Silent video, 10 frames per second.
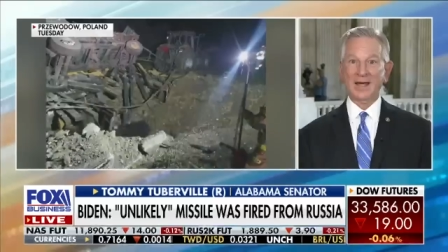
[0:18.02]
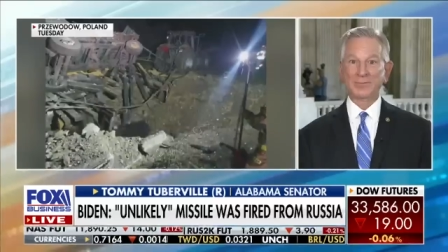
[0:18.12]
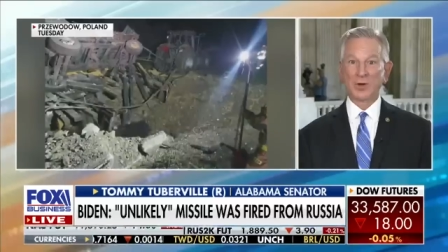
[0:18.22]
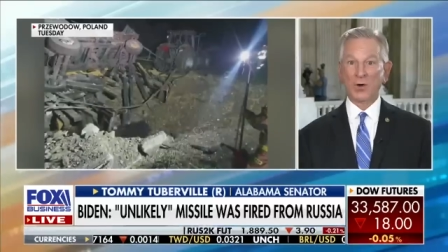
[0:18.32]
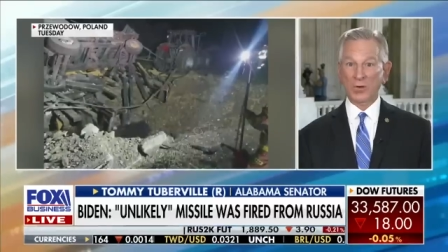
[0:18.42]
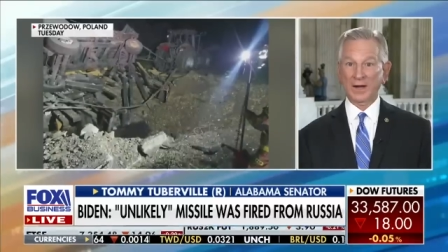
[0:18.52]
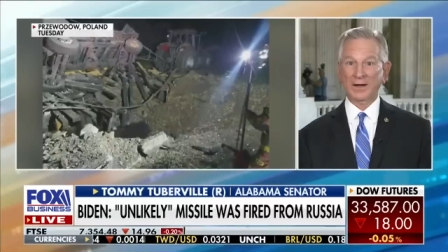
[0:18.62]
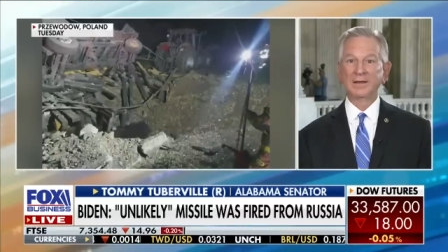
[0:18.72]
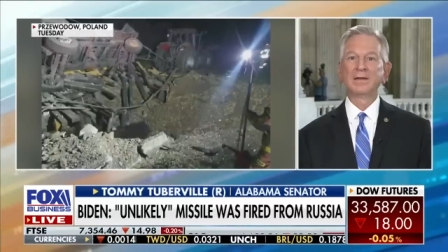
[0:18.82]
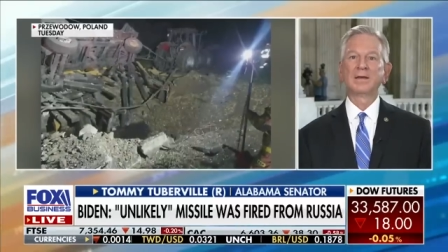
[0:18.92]
happened
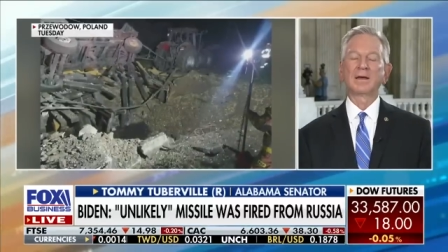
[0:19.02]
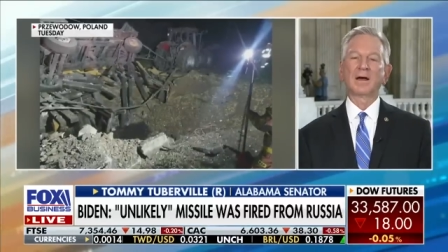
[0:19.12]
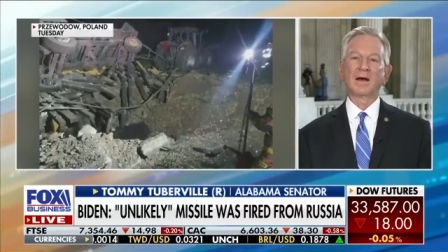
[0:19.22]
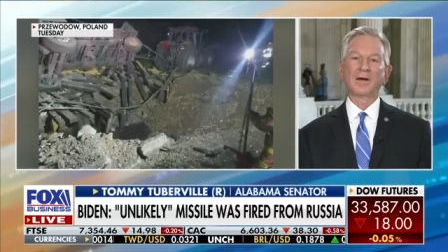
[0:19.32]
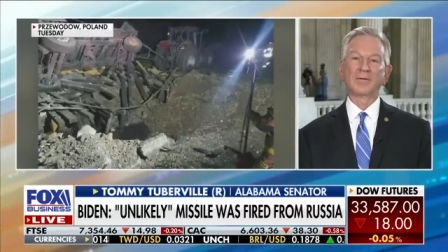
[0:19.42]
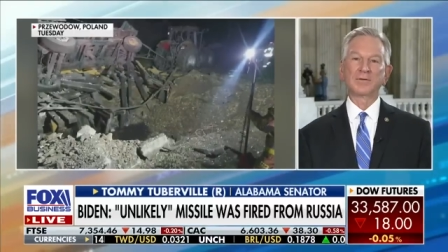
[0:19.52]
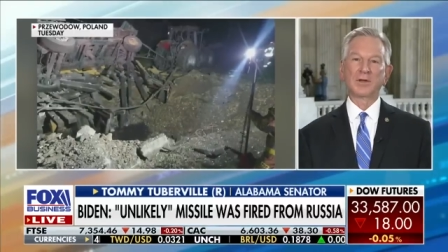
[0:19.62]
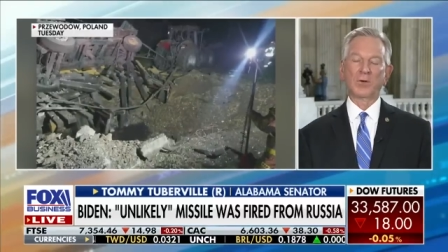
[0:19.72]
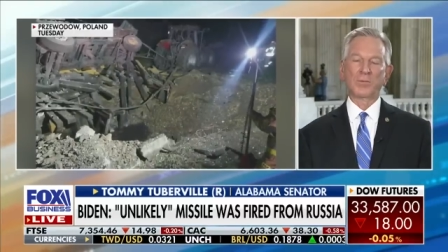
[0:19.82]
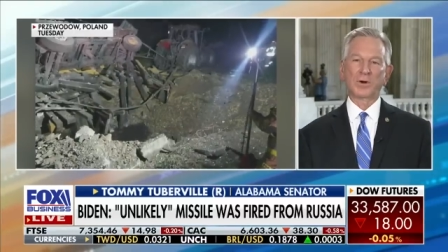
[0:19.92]
already. Uh,
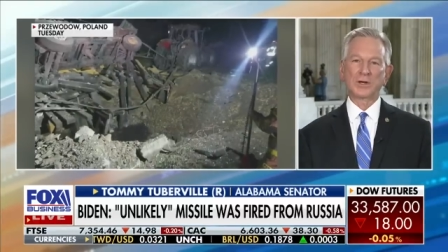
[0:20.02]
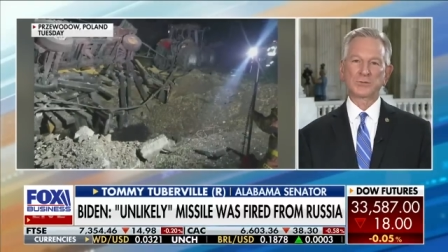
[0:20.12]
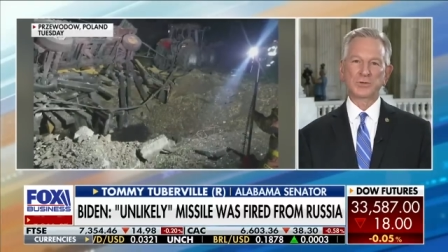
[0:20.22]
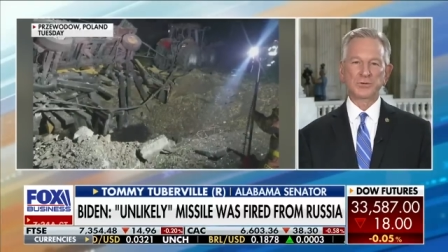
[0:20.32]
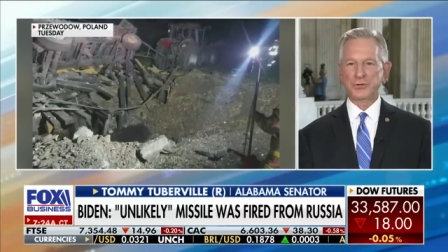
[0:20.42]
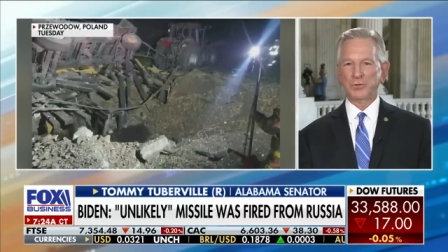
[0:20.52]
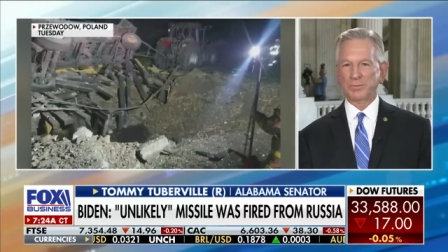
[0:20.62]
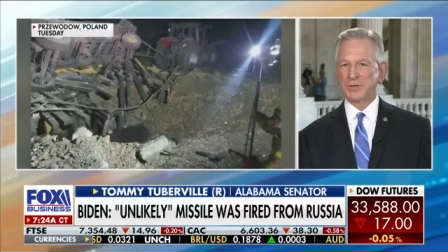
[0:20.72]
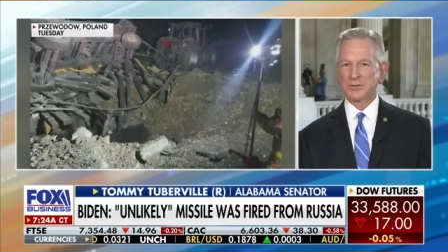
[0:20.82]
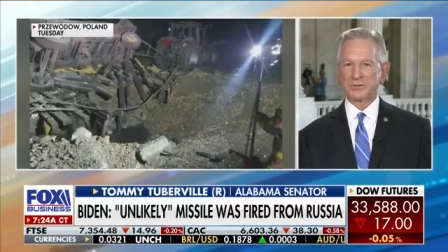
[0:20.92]
you know, because you're
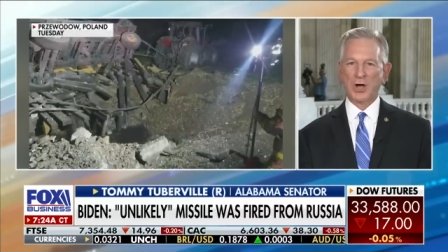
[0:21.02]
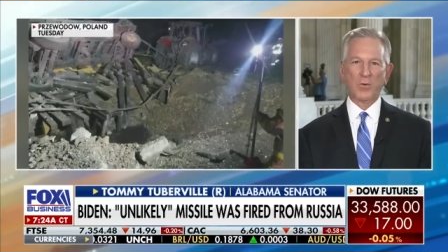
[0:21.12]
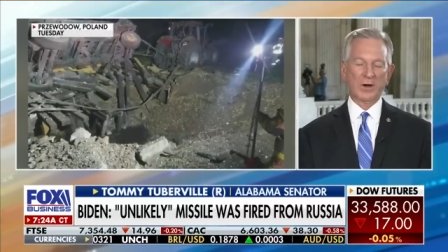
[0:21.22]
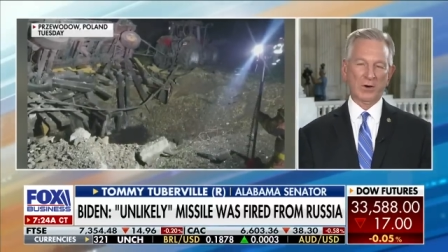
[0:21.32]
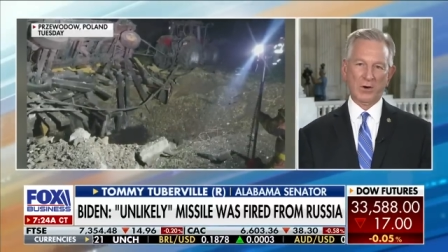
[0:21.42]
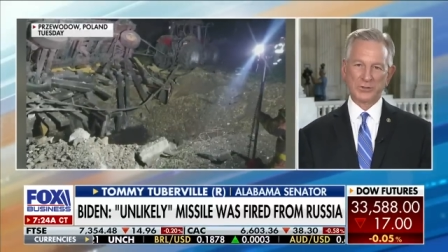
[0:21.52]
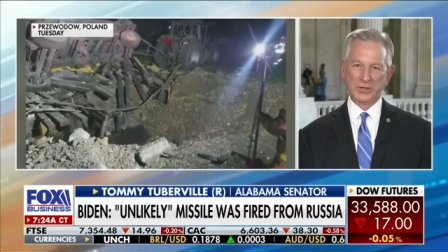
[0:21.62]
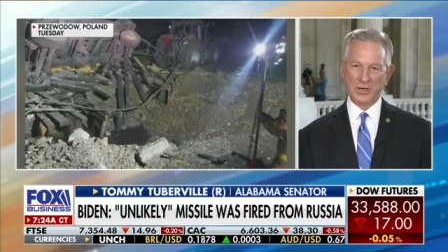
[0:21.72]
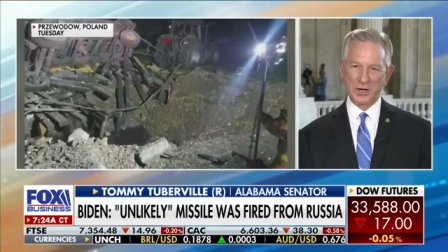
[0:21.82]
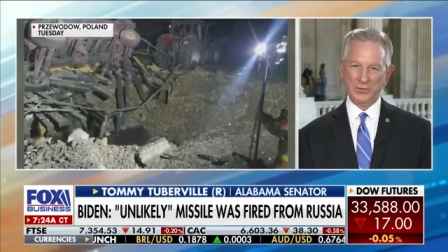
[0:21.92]
shooting missiles all the way across
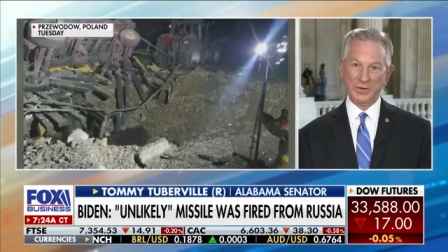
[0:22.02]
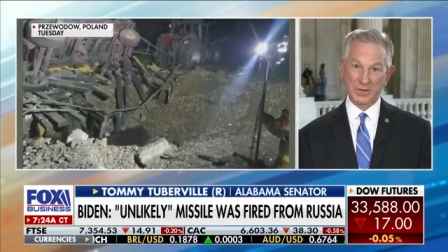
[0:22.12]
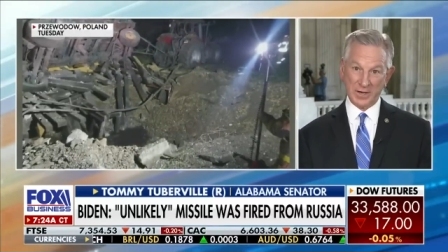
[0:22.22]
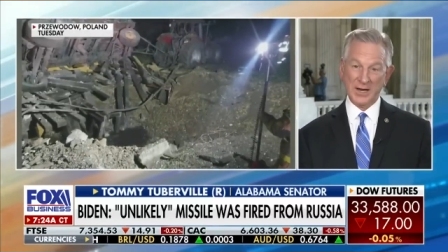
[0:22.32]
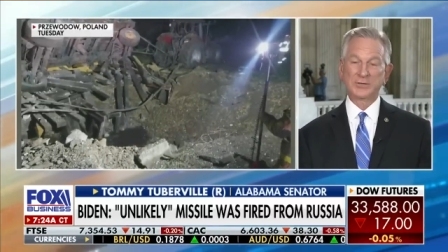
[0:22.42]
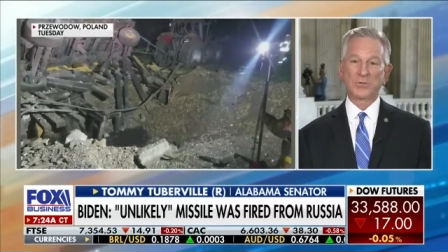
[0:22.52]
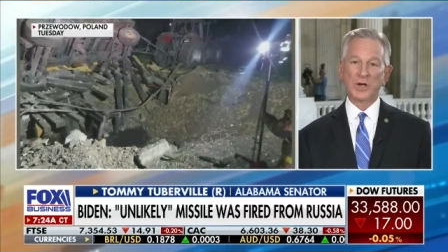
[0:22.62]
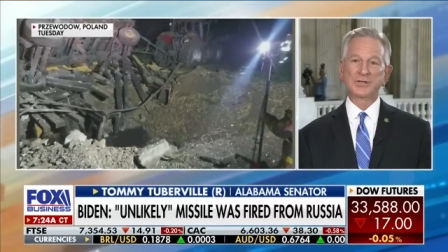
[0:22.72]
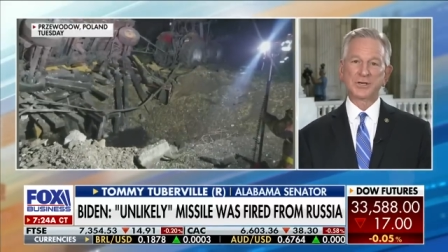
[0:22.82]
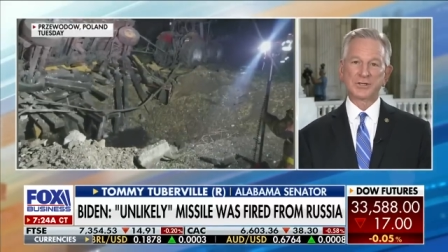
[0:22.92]
the country, as
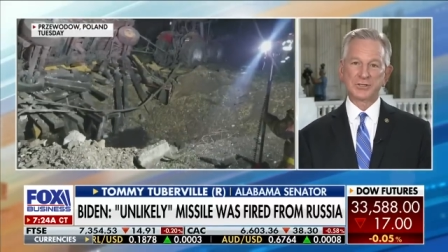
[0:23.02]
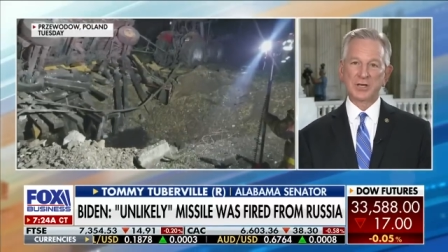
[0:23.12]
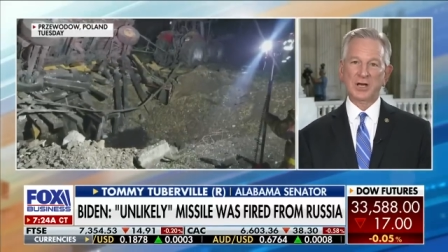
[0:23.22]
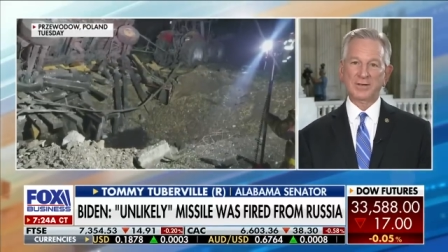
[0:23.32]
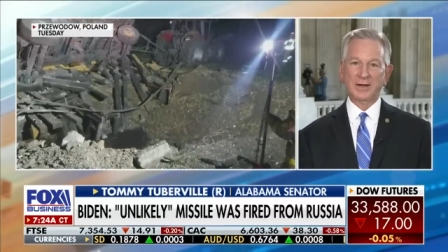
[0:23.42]
Russia has done.